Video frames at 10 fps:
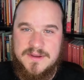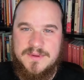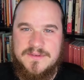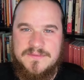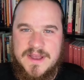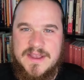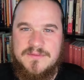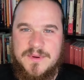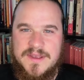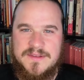We have
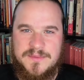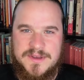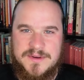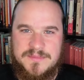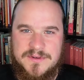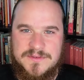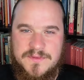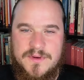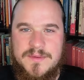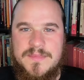five ways that we can approach
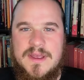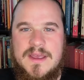form.